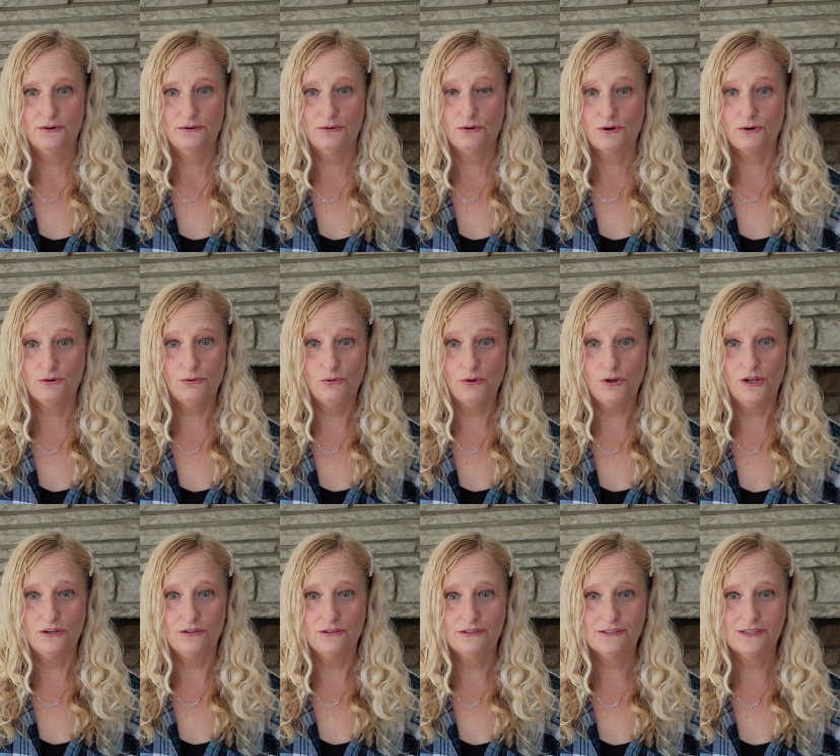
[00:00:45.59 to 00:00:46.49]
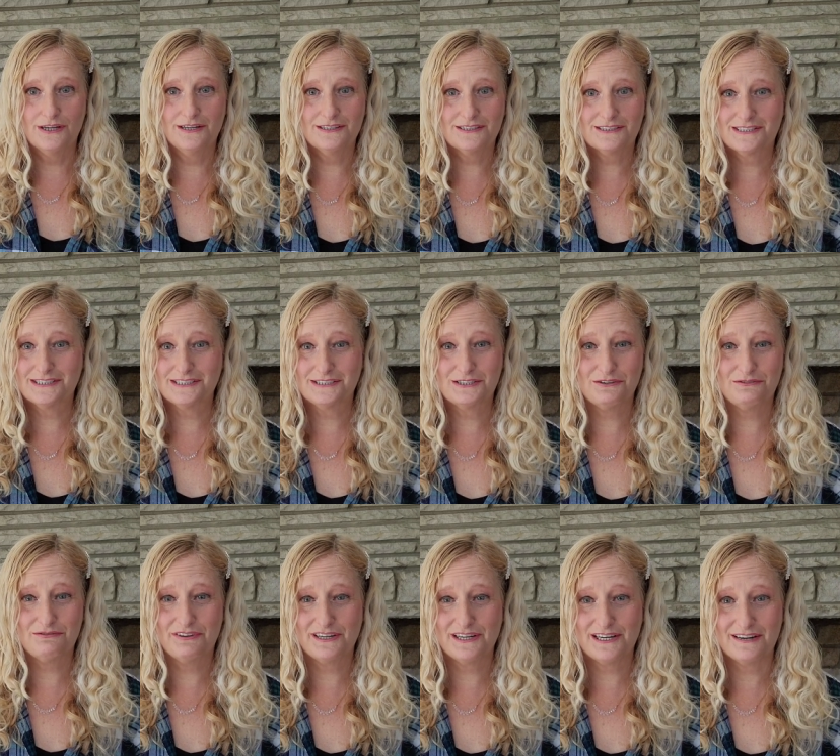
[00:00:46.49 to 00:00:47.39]
or haul to
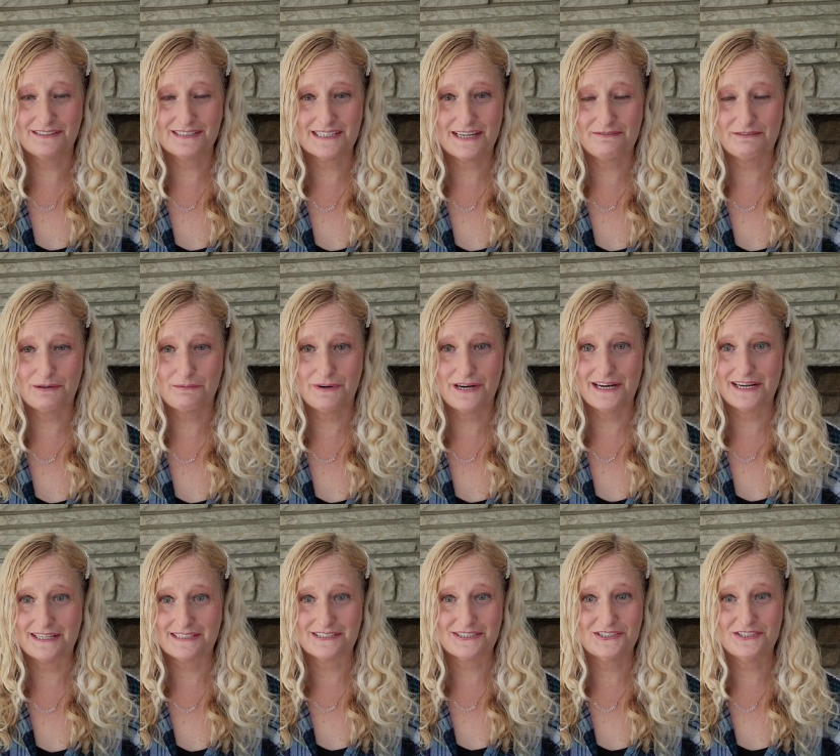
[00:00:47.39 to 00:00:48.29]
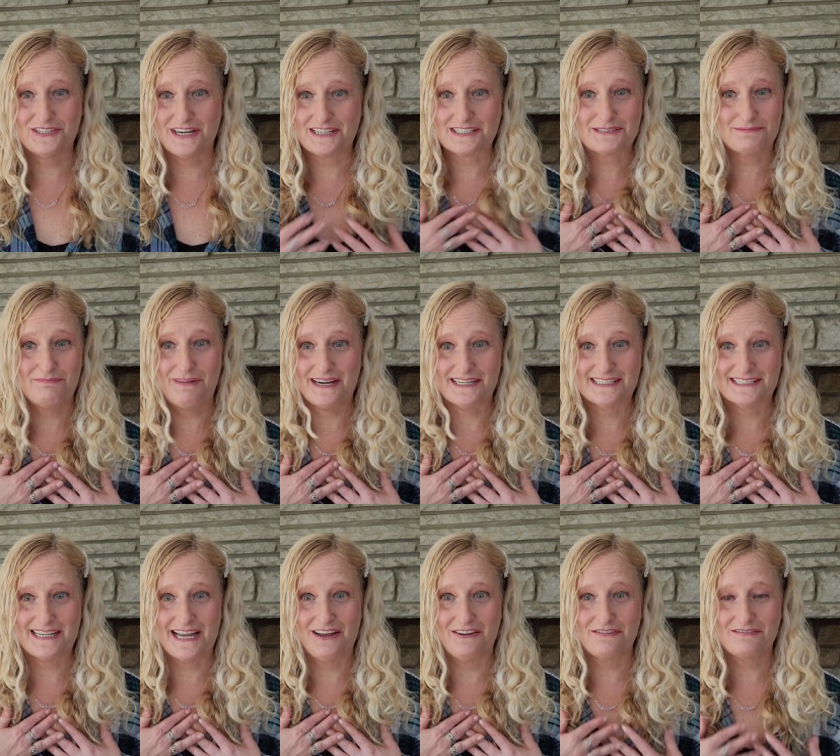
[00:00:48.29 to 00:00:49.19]
do videos every week. It's just
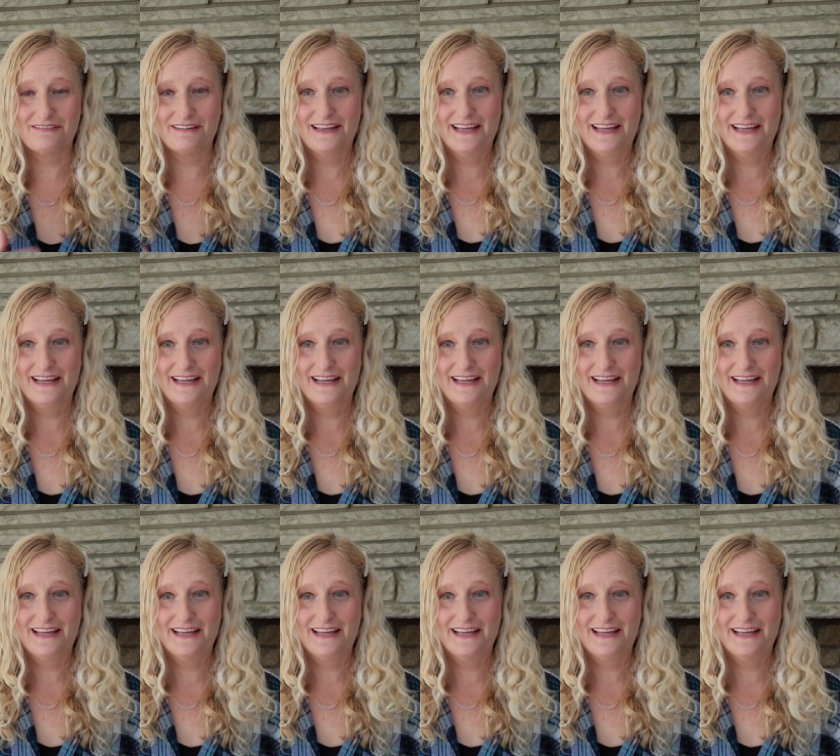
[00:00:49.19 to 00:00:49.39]
myself.